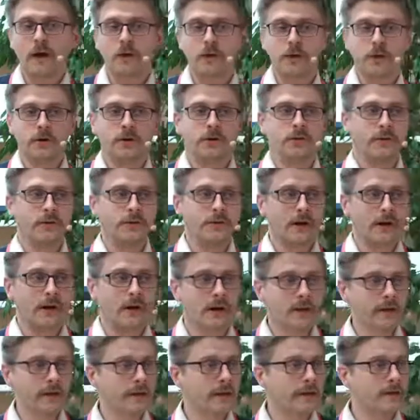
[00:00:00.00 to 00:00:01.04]
journalistic
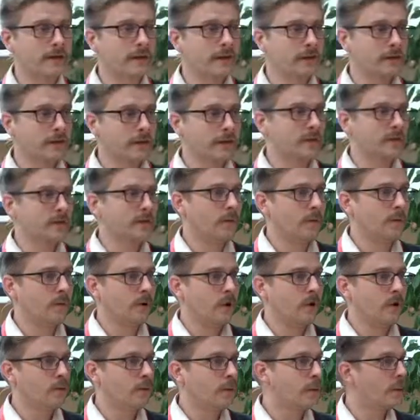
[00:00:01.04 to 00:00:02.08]
content, and this
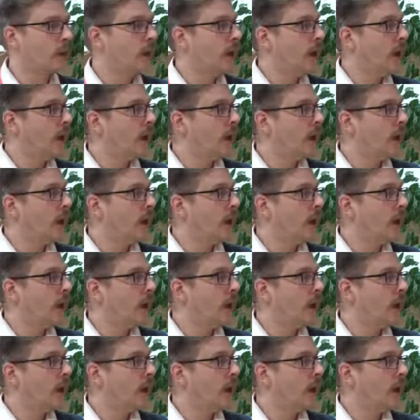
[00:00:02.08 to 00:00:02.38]
approach